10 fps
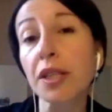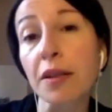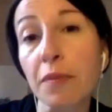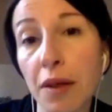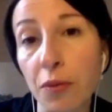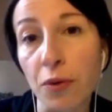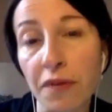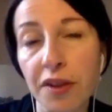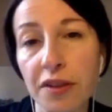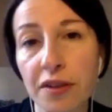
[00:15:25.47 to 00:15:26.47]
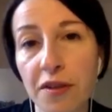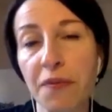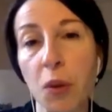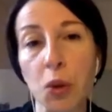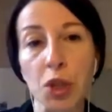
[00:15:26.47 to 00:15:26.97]
in my work, in this
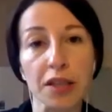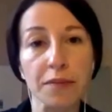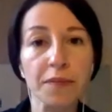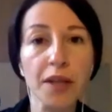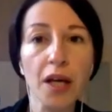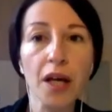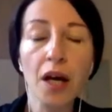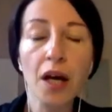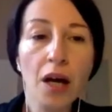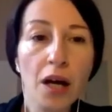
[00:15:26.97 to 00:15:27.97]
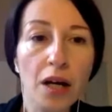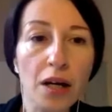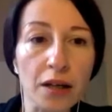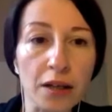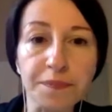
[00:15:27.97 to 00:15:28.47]
project?
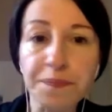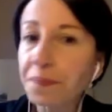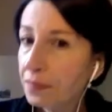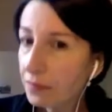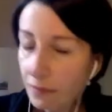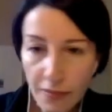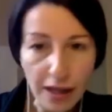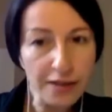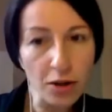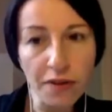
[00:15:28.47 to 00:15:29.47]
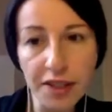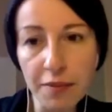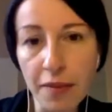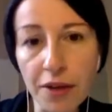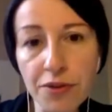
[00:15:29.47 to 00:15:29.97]
As I already
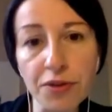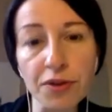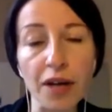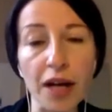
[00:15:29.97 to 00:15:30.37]
mentioned,